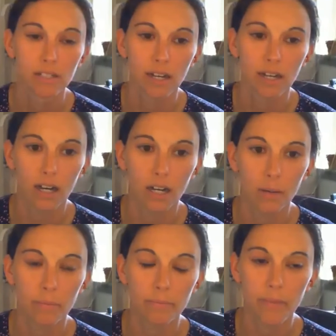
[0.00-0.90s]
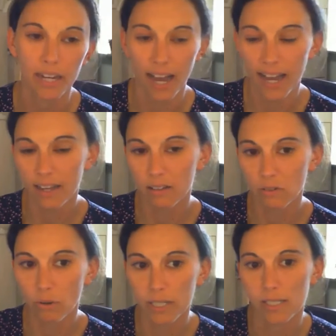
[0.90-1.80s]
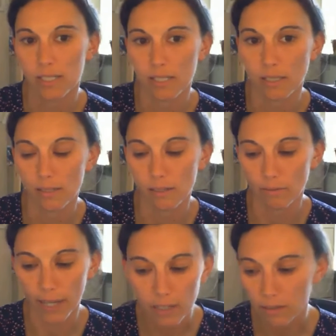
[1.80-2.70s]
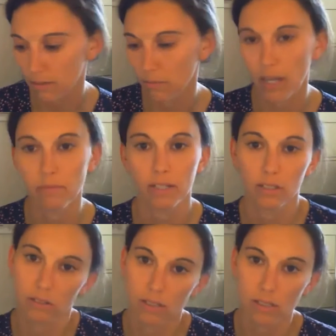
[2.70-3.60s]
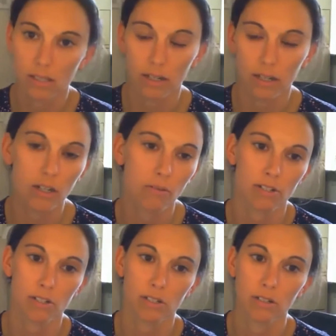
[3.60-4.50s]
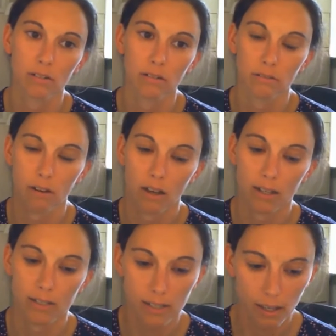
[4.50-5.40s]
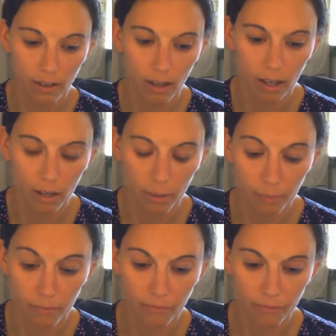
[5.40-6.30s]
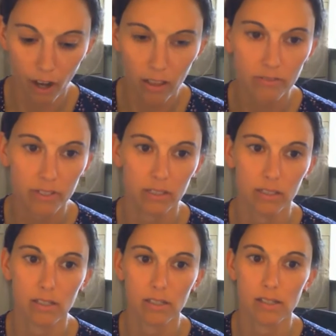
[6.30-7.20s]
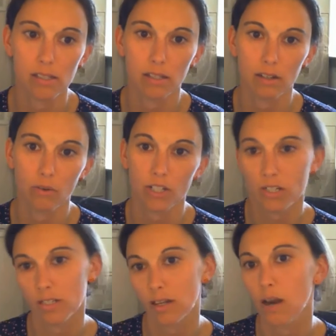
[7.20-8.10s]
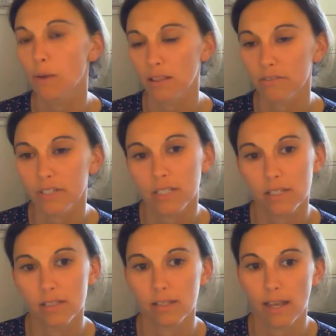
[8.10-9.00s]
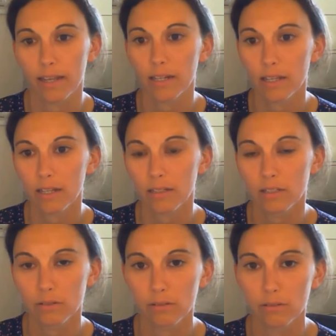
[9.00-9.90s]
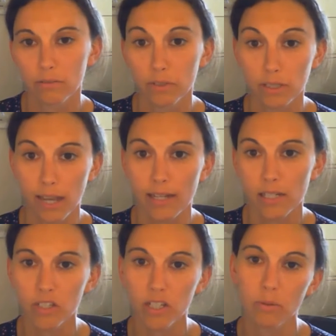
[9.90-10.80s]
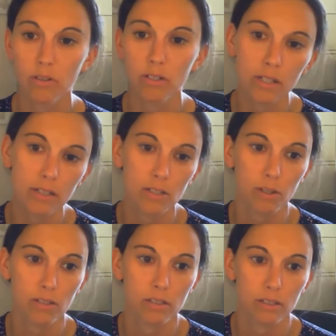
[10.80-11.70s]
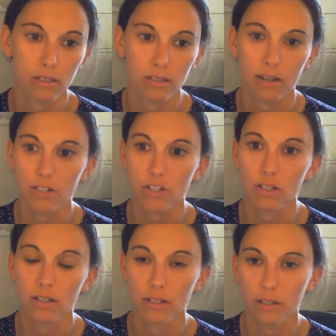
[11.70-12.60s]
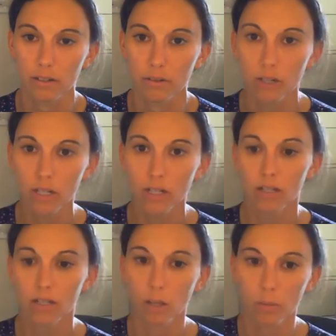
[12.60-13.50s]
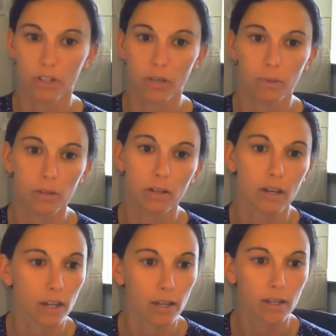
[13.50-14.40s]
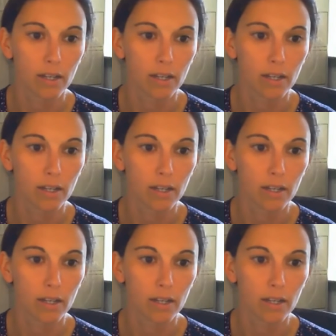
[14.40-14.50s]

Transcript: Um, and I always like to remind my students that a good question as um, for all of us is questions that are relevant to society and to the scientific community as well as the larger, you know, global community.